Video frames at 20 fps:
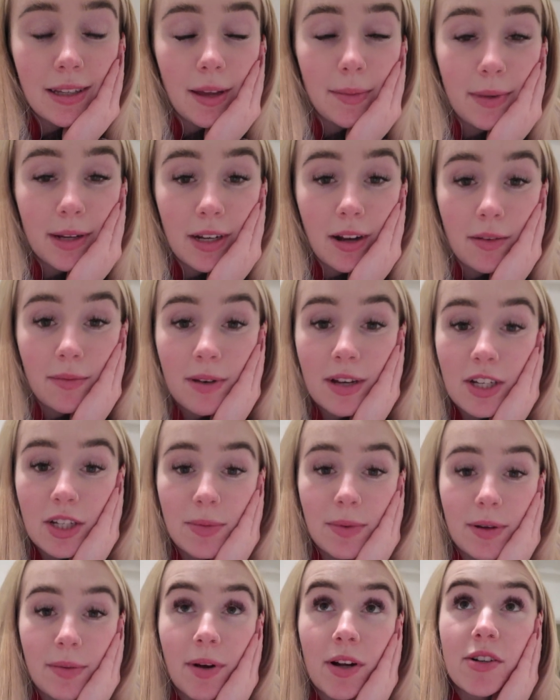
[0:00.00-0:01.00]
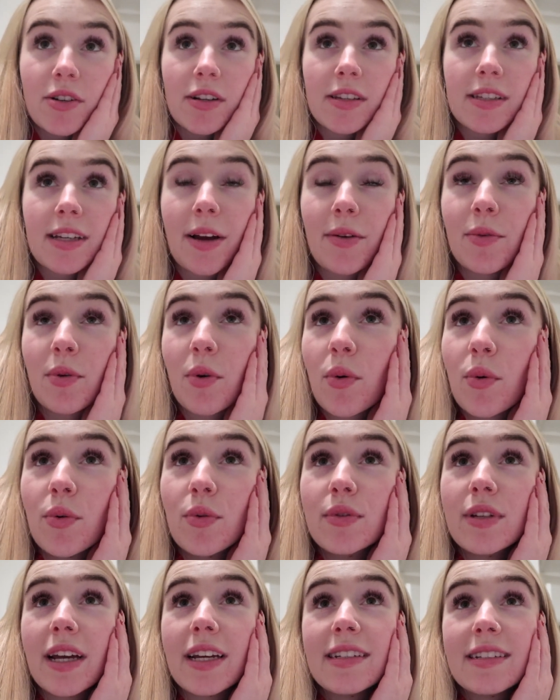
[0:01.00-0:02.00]
I mean, I've literally been in my dressing gown all
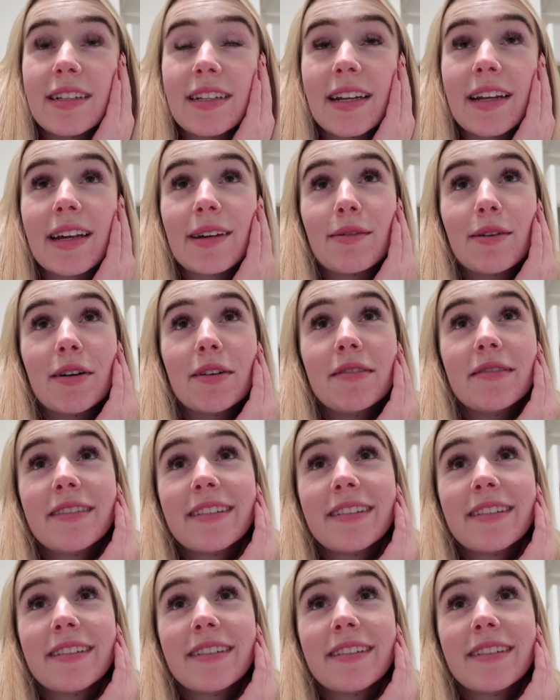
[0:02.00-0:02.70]
day today, Will.